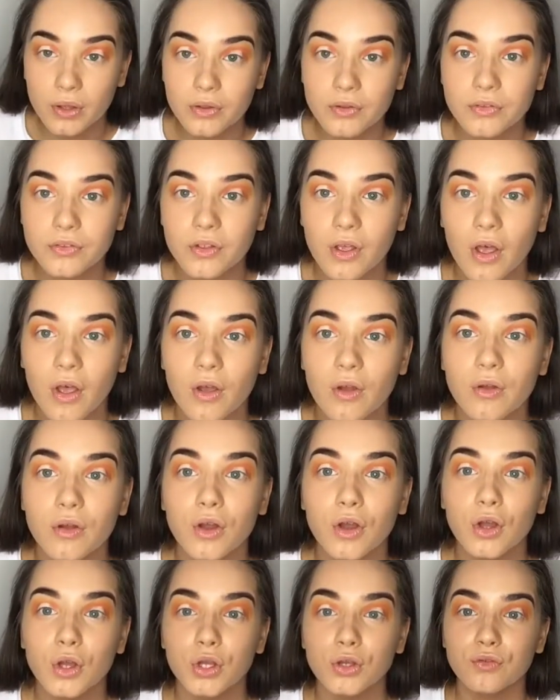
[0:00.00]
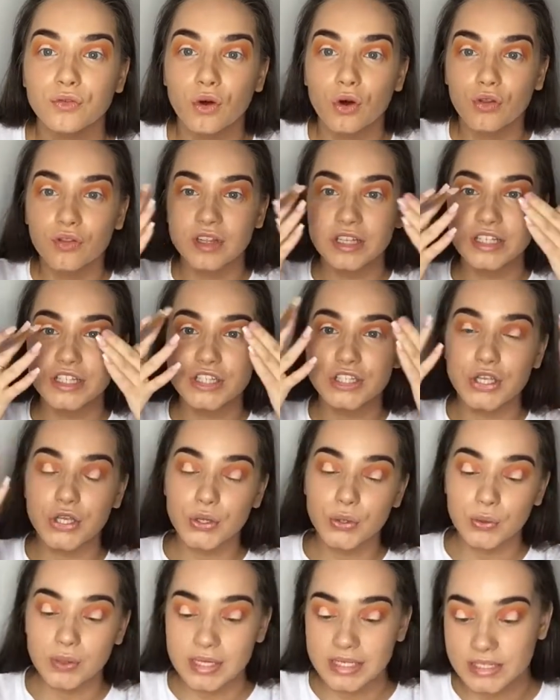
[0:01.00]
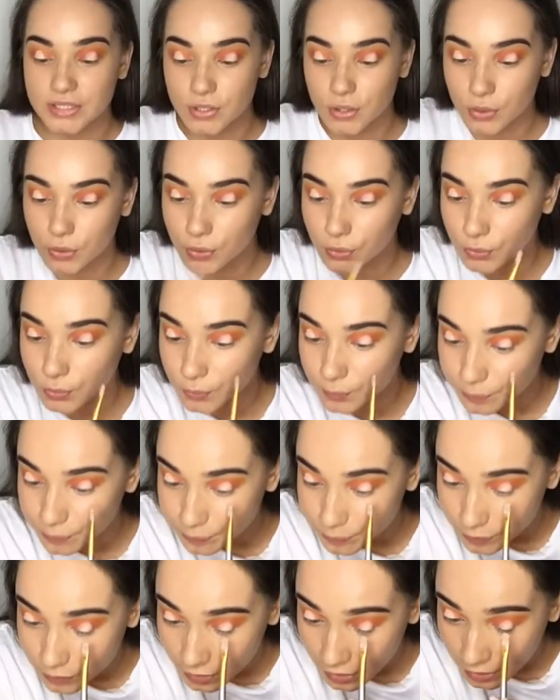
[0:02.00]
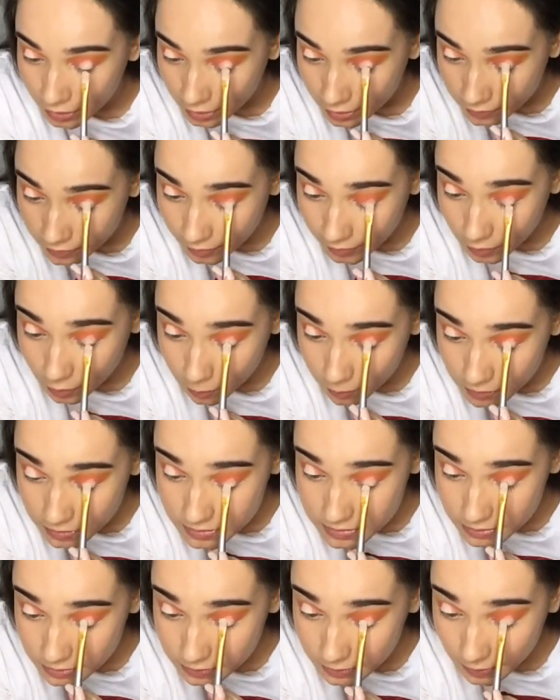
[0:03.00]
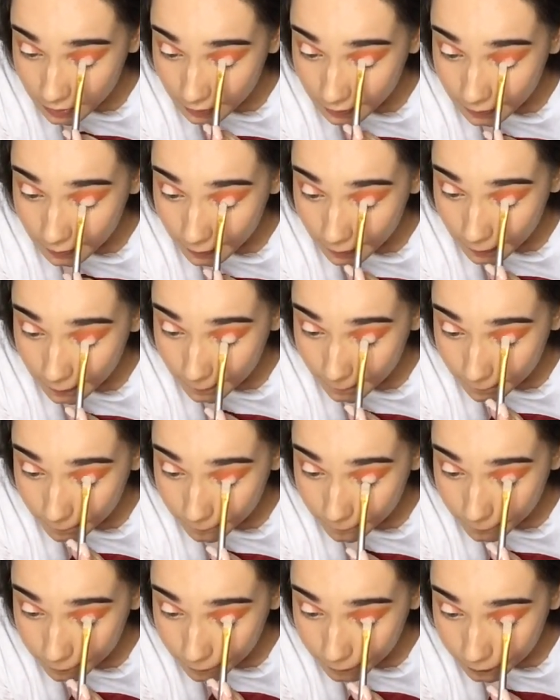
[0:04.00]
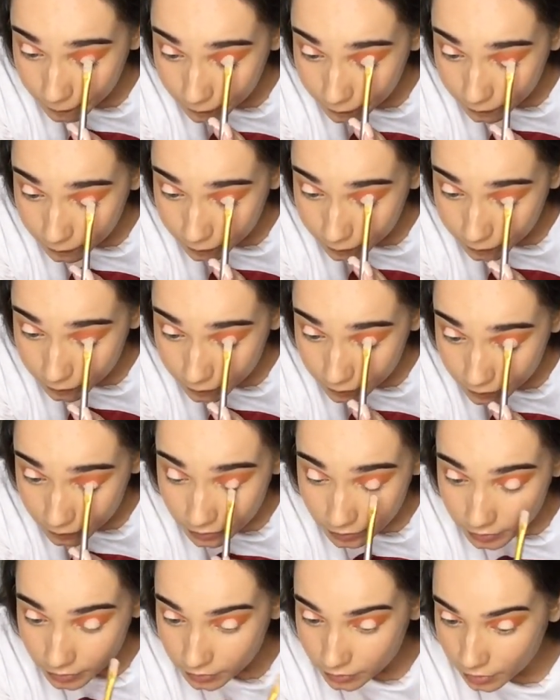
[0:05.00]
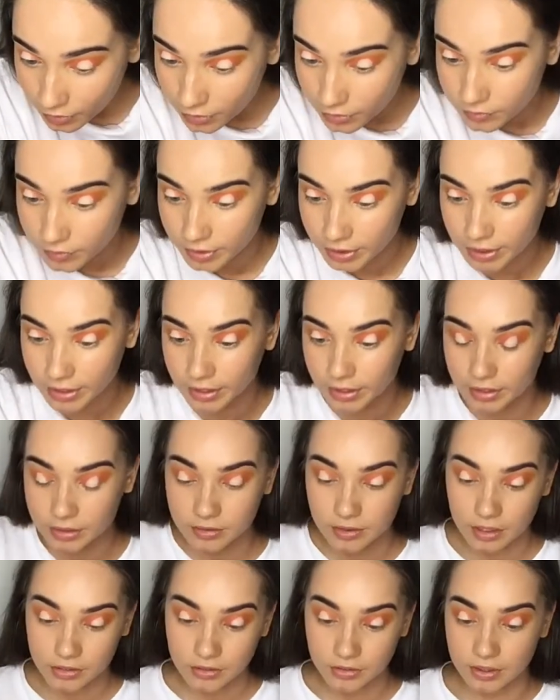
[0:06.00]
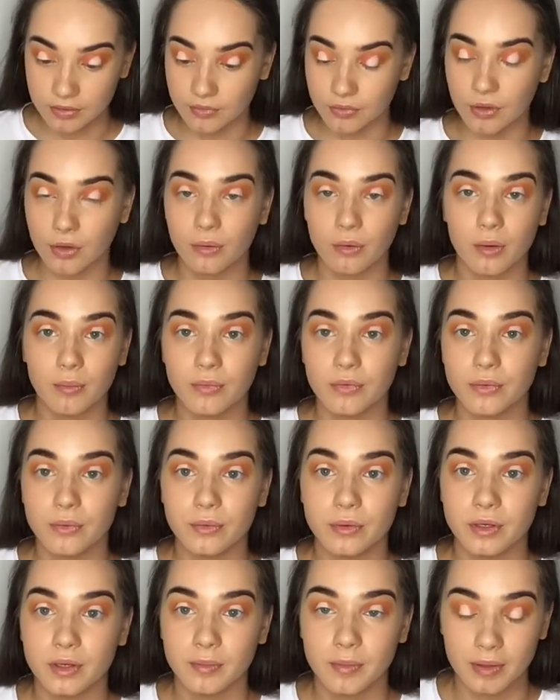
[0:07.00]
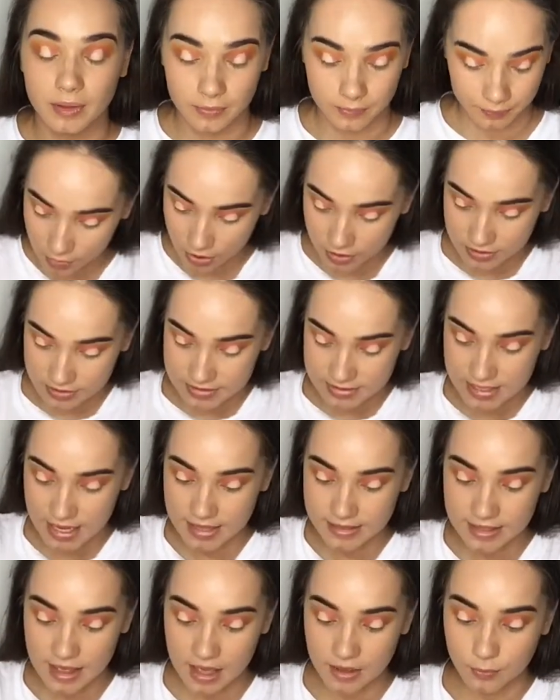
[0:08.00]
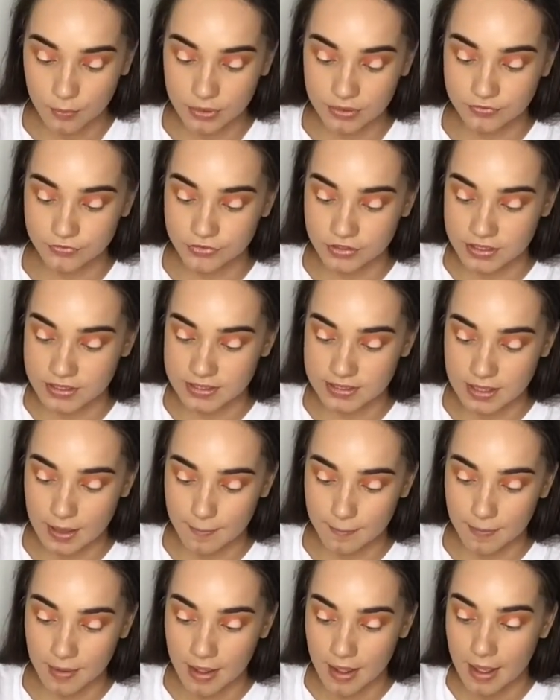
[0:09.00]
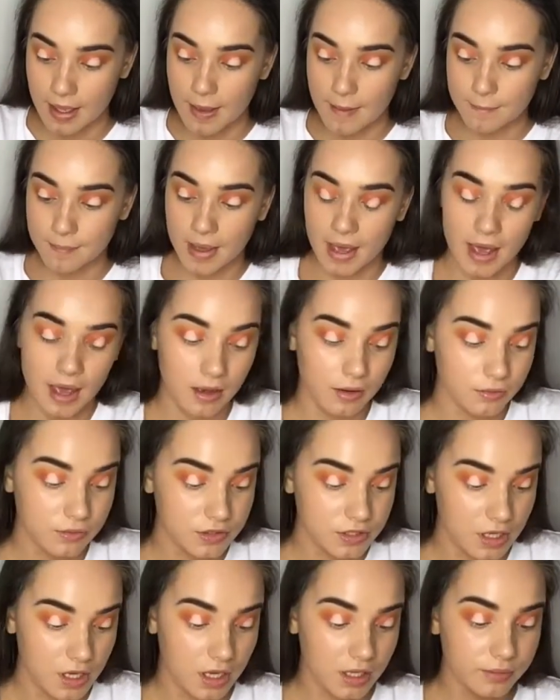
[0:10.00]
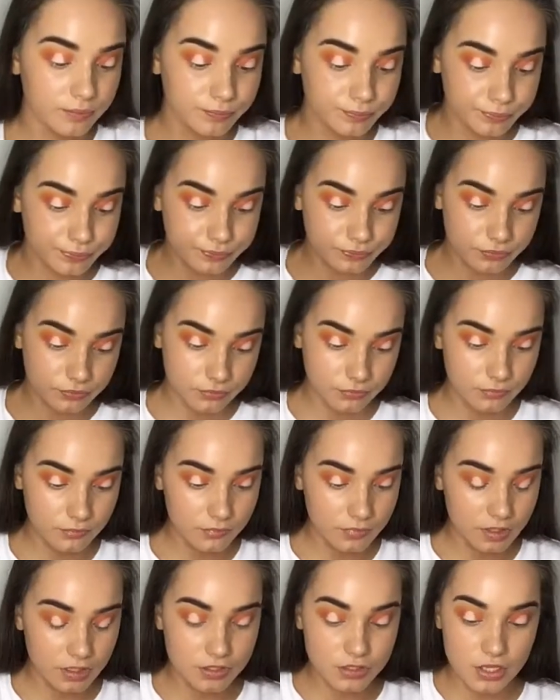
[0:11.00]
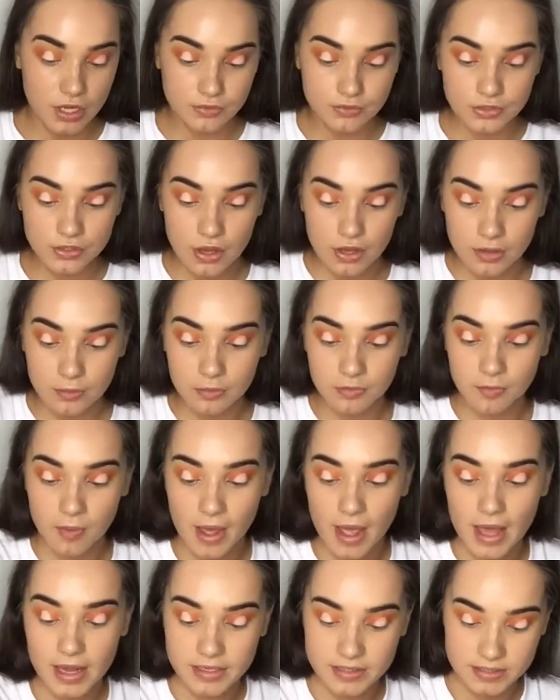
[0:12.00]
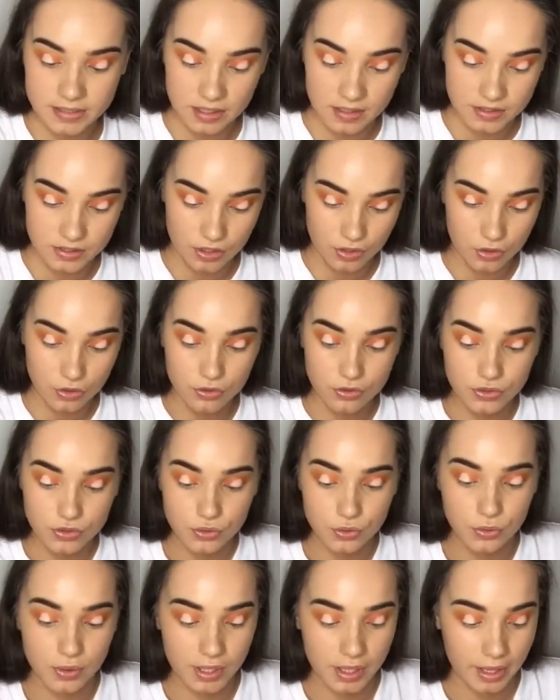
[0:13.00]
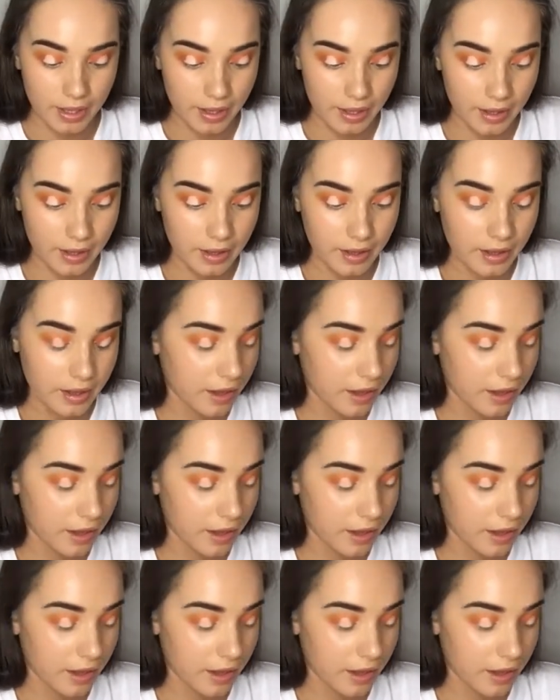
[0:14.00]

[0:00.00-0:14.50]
So you've got these two little, they almost look like, I don't know really. I don't even know what I'm talking about. I'm going to set that with just some powder. So just going in with my Anastasia contour kit.